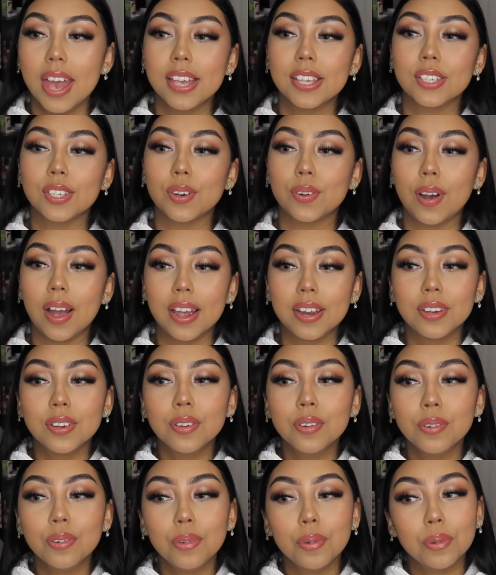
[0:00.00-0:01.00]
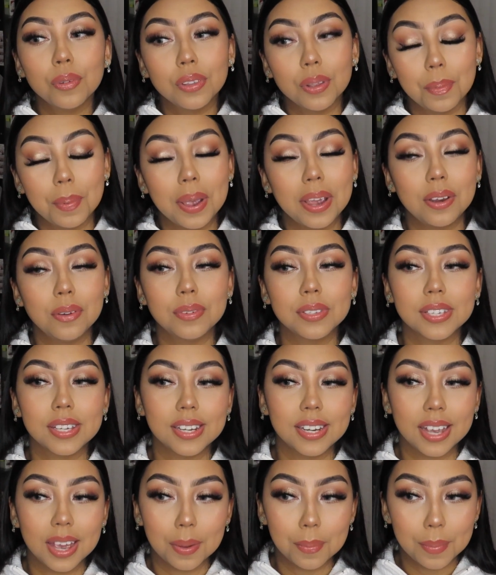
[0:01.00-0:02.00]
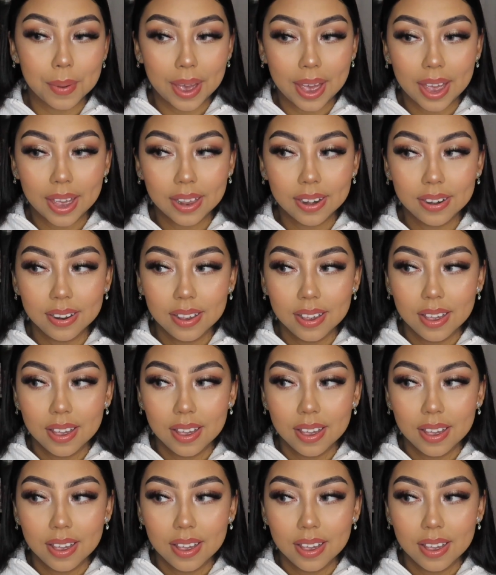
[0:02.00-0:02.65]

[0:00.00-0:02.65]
so I knew the pain was gonna get bad,